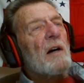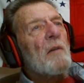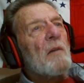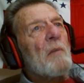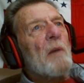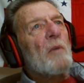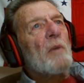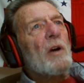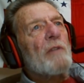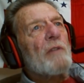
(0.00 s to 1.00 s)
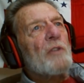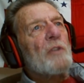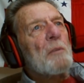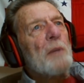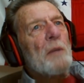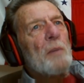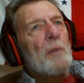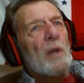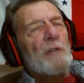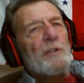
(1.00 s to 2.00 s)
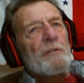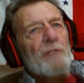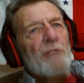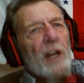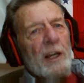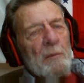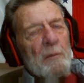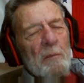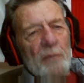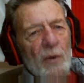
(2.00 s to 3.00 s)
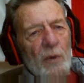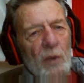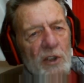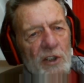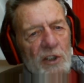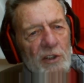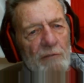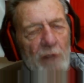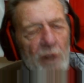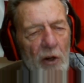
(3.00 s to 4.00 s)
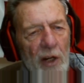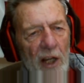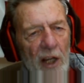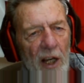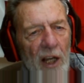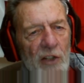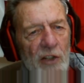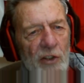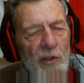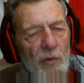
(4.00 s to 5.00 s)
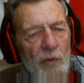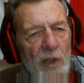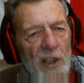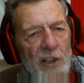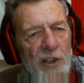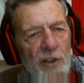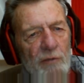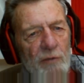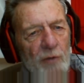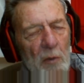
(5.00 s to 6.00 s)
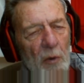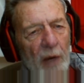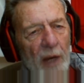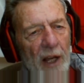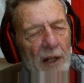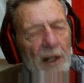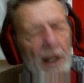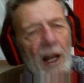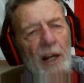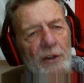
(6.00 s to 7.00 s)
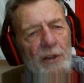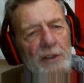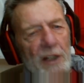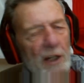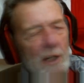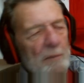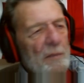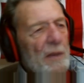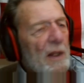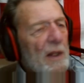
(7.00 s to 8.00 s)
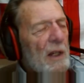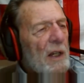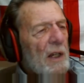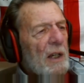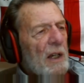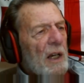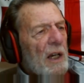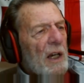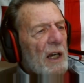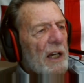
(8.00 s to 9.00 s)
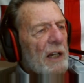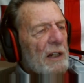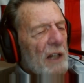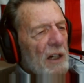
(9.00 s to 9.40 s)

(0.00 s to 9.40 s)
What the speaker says: member of the People of the Flame, which is a very ancient religion from Iran, and I looked it up. And